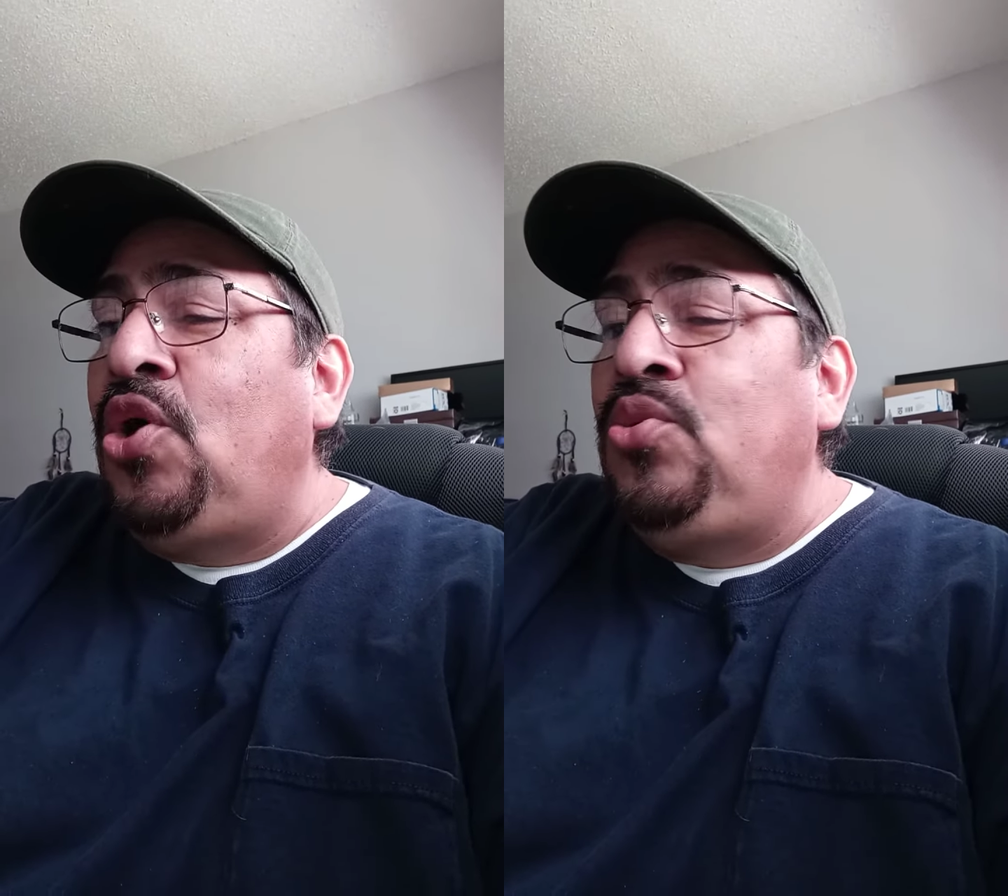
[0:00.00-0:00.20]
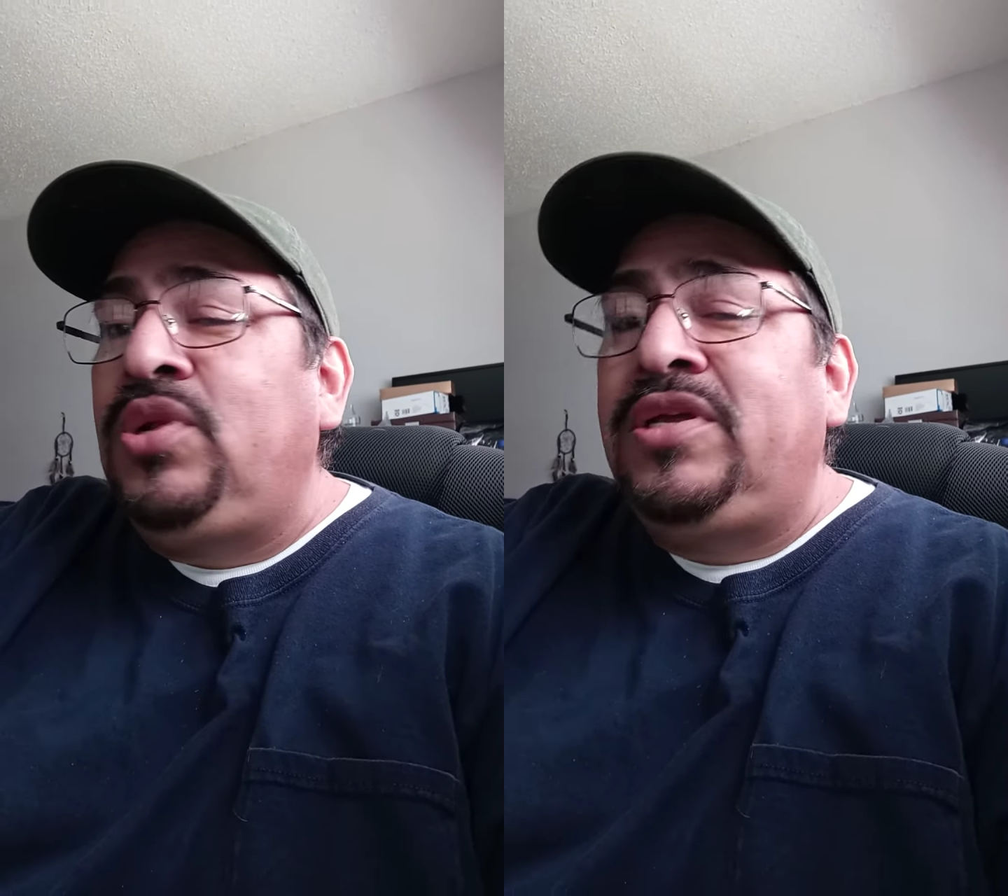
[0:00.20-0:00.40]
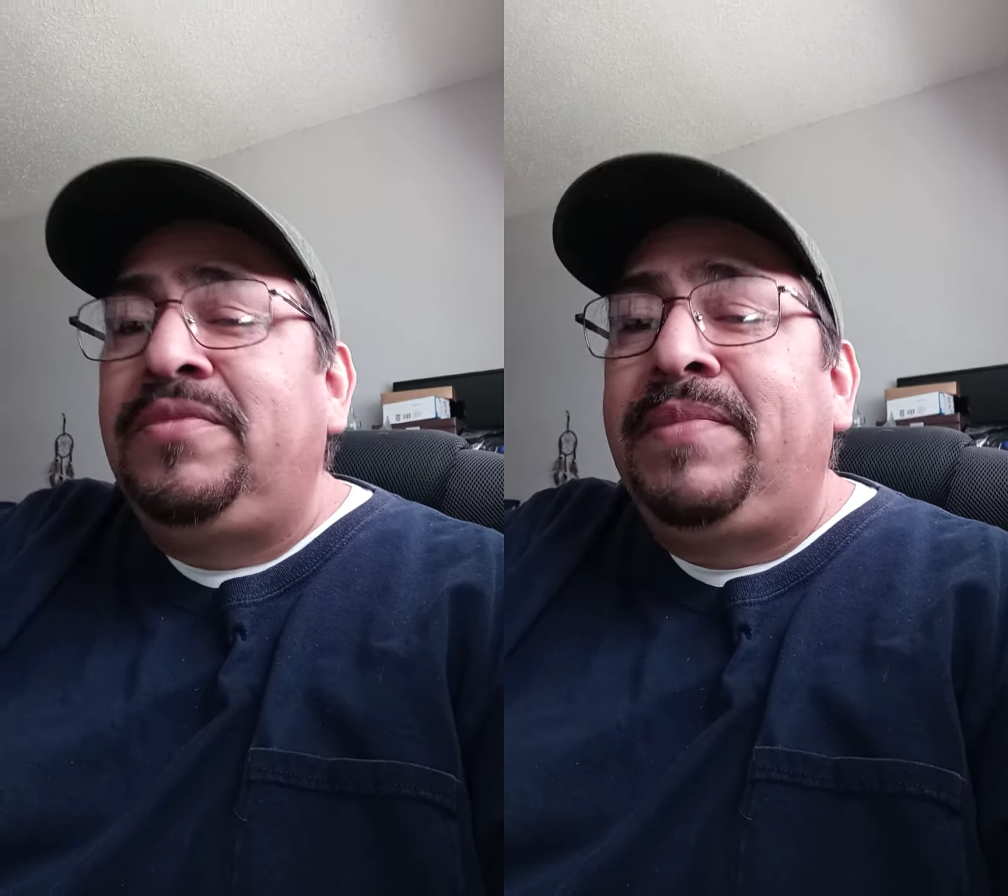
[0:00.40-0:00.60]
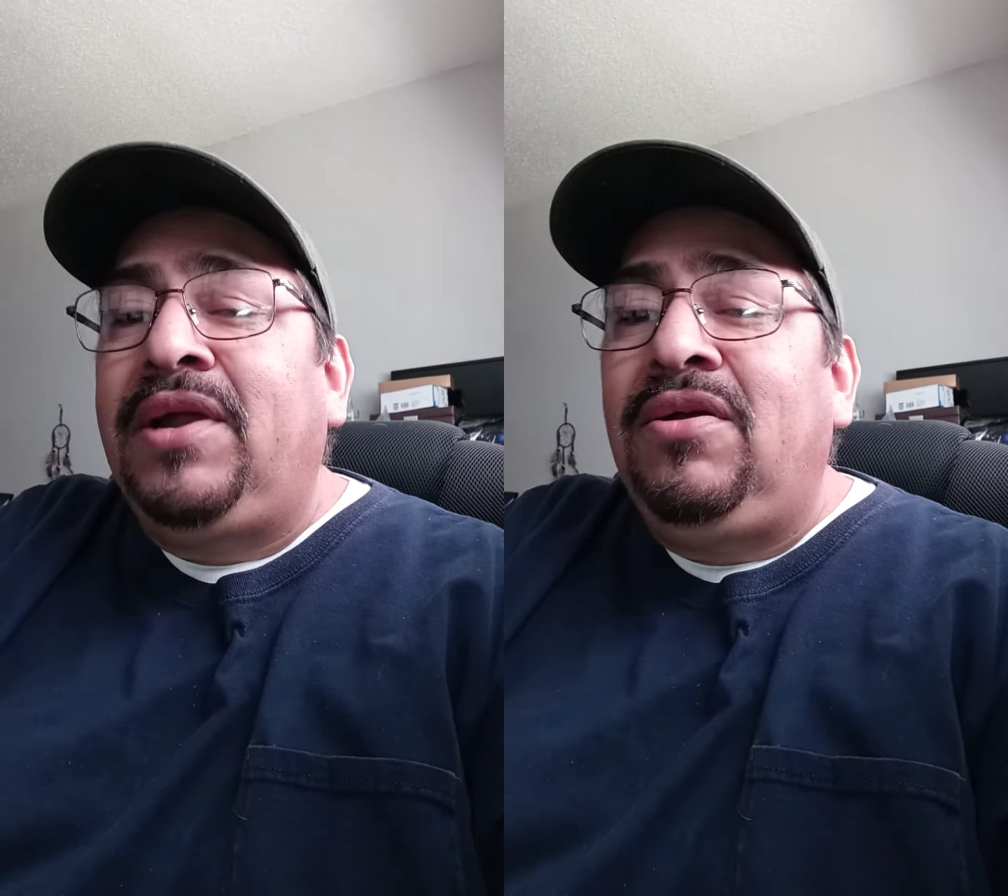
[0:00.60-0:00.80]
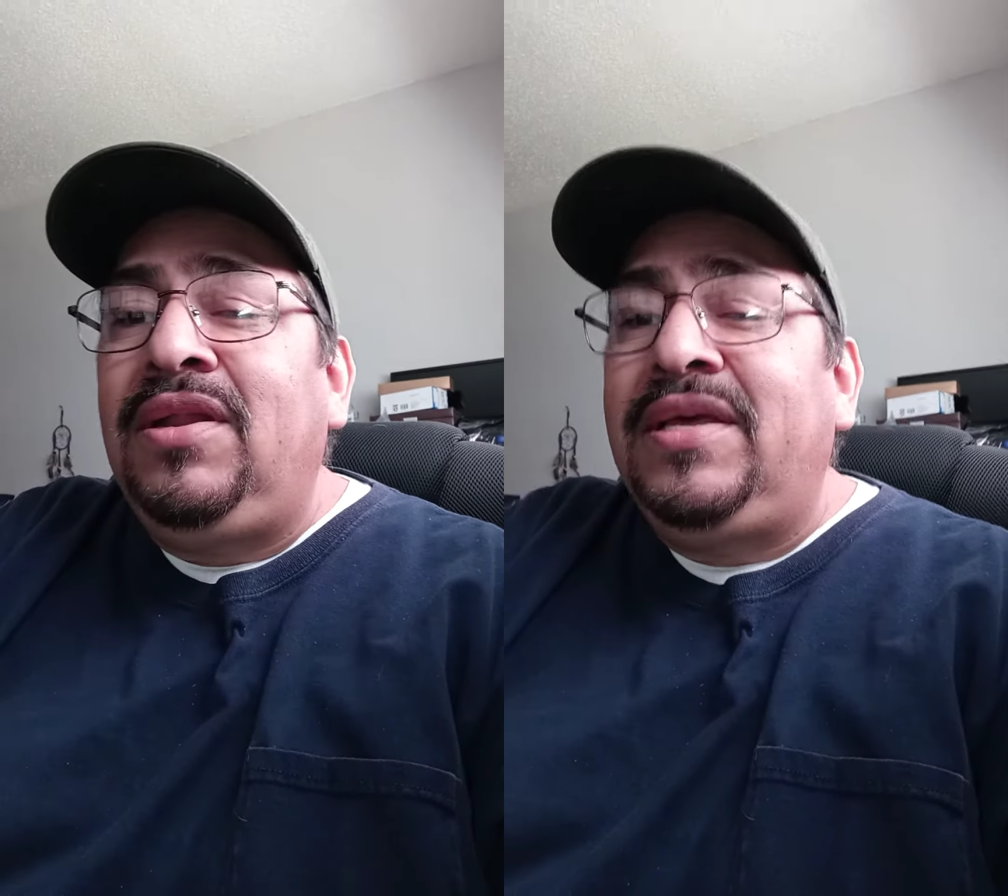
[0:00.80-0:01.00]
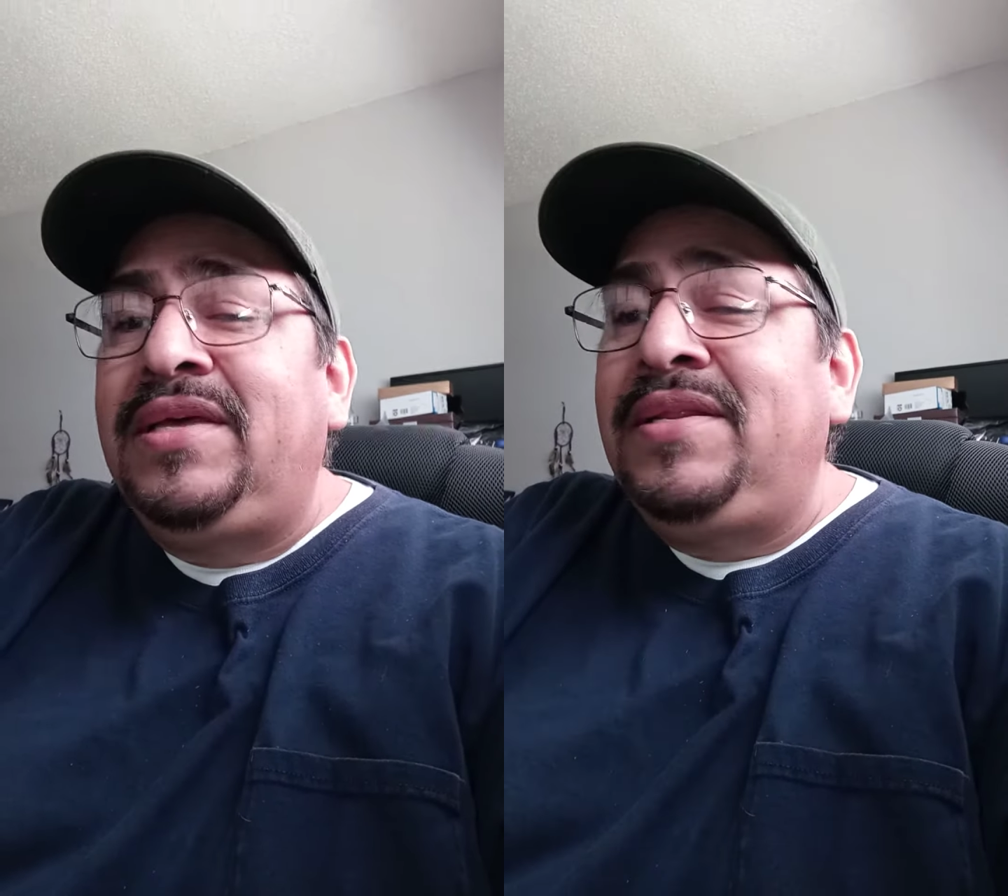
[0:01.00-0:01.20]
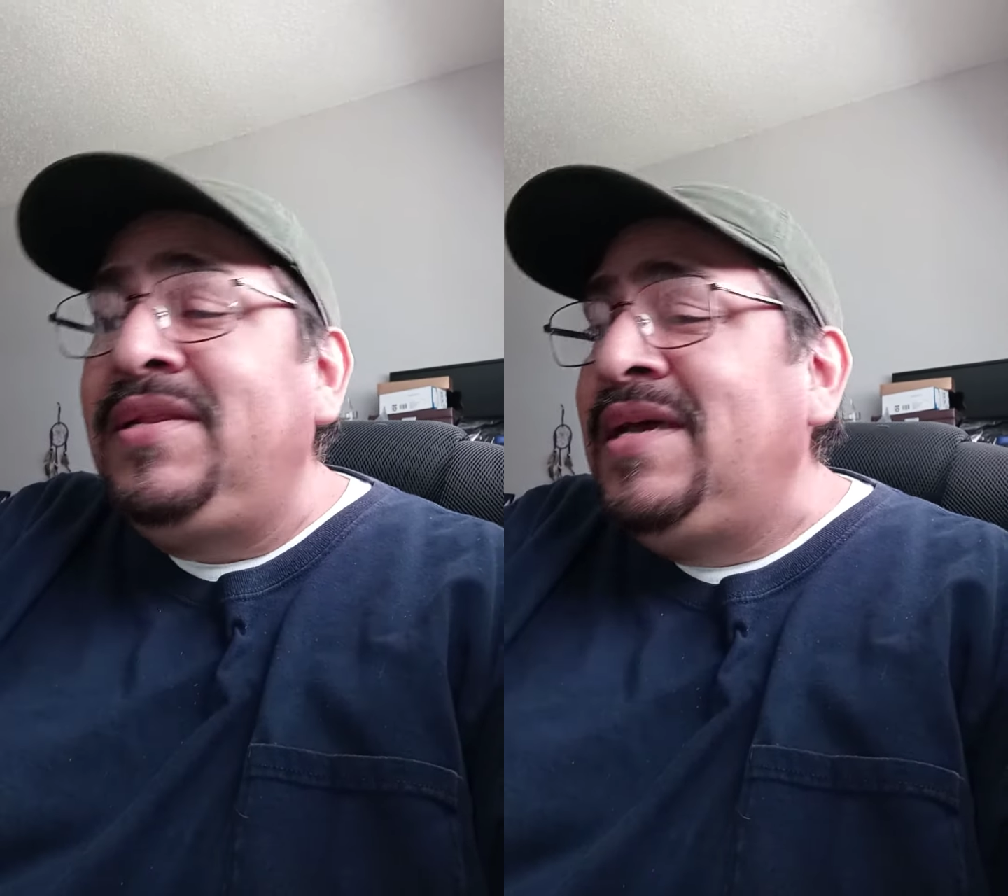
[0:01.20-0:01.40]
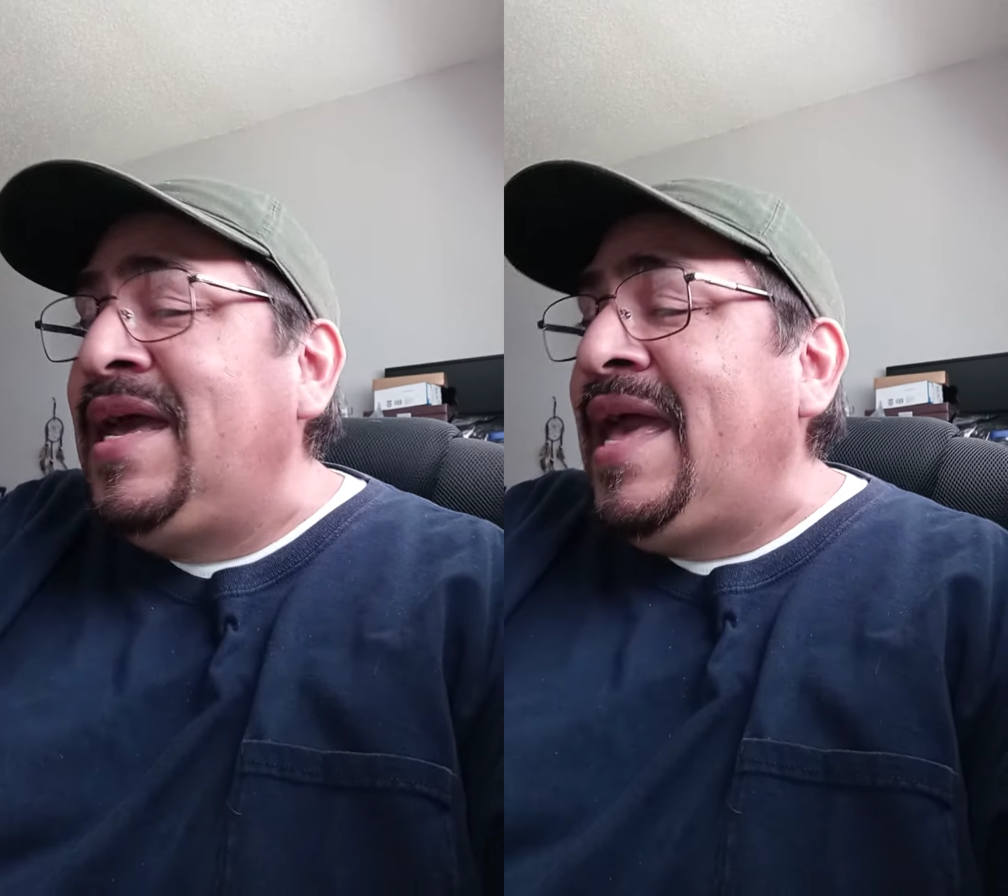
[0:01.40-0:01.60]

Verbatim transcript: Oakland, Maryland,